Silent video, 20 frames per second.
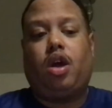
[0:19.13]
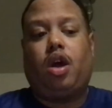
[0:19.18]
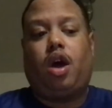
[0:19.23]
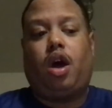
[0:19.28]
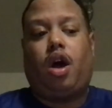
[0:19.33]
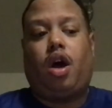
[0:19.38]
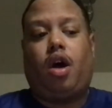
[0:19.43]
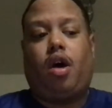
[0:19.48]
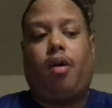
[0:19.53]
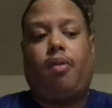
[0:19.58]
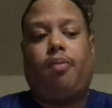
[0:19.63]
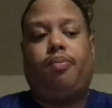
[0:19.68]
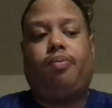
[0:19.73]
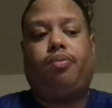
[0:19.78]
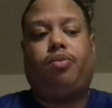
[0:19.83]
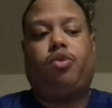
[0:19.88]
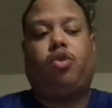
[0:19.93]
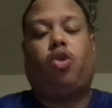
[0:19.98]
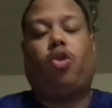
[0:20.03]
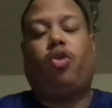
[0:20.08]

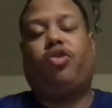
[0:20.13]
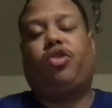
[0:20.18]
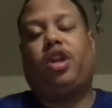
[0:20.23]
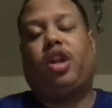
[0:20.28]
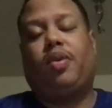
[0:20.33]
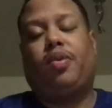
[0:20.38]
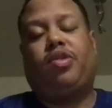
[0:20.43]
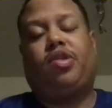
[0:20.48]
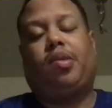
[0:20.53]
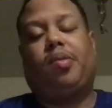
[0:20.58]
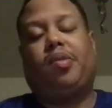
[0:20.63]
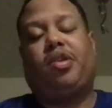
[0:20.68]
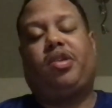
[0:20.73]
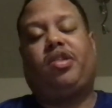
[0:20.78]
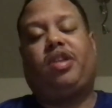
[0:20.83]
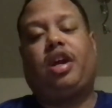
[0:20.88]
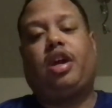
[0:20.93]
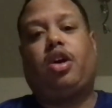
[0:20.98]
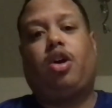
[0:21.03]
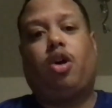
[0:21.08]
of course, dealing with some of the
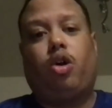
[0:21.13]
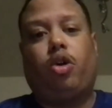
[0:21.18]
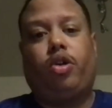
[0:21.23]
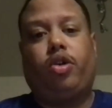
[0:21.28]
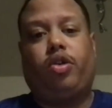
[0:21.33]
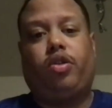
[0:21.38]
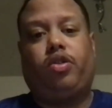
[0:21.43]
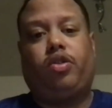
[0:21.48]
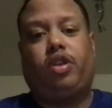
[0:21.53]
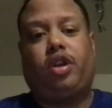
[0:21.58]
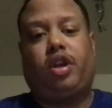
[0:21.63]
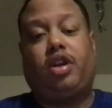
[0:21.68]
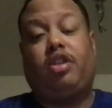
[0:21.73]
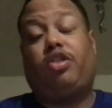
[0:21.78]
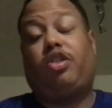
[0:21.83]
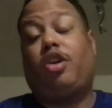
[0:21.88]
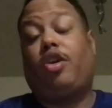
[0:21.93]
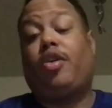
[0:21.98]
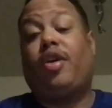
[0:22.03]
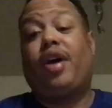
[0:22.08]
stakeholders,
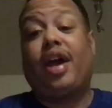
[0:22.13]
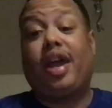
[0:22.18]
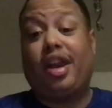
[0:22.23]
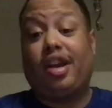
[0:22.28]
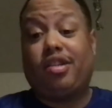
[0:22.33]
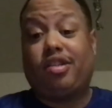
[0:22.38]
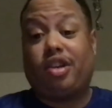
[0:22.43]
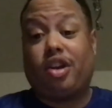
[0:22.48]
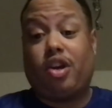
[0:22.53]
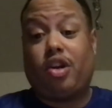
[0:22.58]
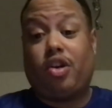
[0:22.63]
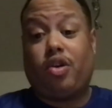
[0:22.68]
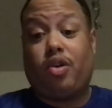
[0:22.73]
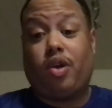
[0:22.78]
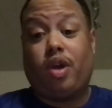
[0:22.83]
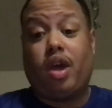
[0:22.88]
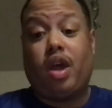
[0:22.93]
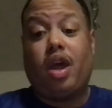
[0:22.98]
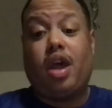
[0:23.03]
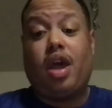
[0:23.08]
internal and external,
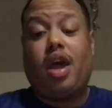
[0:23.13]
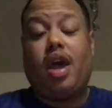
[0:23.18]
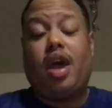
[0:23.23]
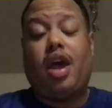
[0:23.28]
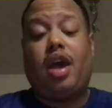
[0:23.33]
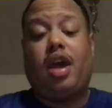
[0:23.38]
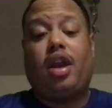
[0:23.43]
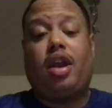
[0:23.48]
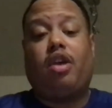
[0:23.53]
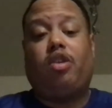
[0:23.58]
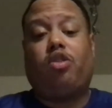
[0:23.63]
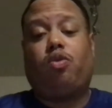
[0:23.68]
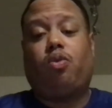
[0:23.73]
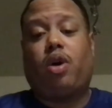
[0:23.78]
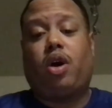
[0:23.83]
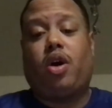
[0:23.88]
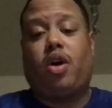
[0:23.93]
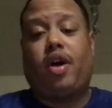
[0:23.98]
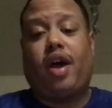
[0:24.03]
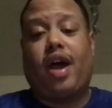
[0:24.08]
and as
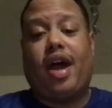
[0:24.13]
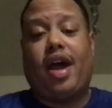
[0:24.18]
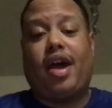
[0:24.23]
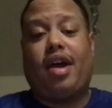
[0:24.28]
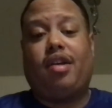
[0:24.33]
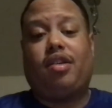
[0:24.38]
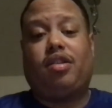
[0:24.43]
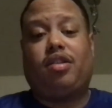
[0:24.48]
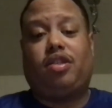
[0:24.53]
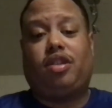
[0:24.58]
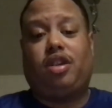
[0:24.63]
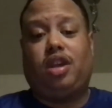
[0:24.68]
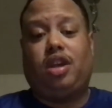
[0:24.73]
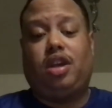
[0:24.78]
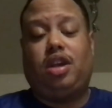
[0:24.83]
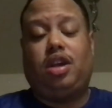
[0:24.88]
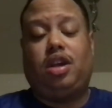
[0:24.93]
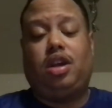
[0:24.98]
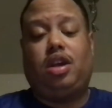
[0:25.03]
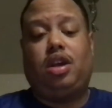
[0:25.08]
well as
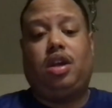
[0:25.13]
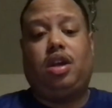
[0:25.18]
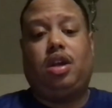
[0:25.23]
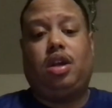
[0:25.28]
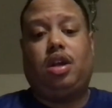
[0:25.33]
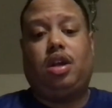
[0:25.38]
the